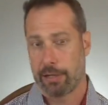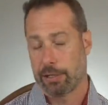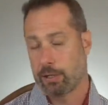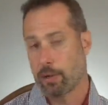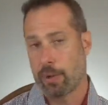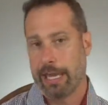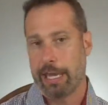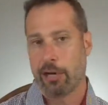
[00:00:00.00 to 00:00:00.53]
And
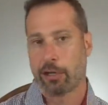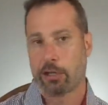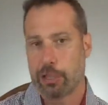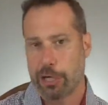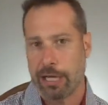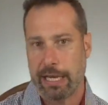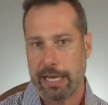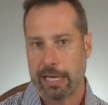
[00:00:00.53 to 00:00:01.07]
so he or
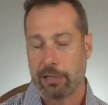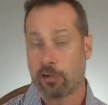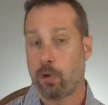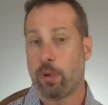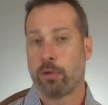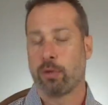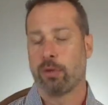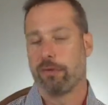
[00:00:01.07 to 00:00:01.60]
she is
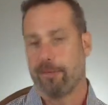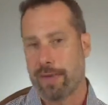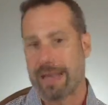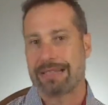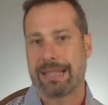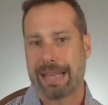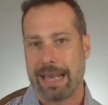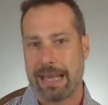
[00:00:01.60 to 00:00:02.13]
going to
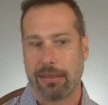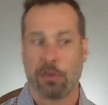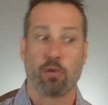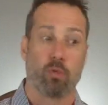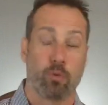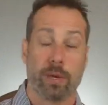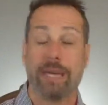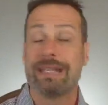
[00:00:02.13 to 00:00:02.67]
investigate
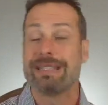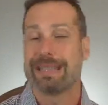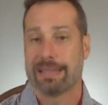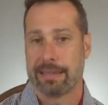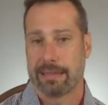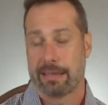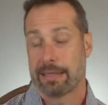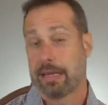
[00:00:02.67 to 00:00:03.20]
the
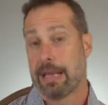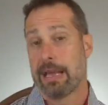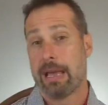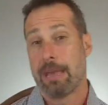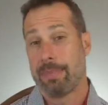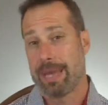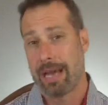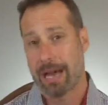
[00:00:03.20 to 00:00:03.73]
reasons
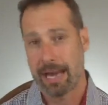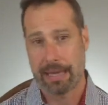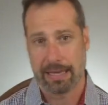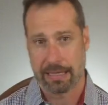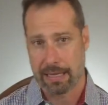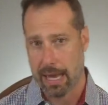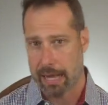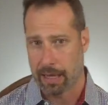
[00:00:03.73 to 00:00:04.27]
behind
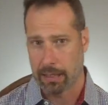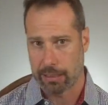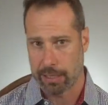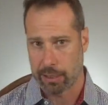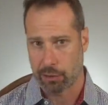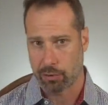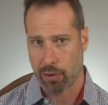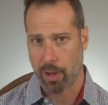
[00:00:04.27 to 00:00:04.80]
this high
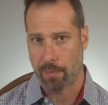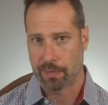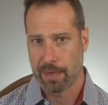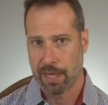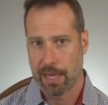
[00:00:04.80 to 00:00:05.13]
cholesterol.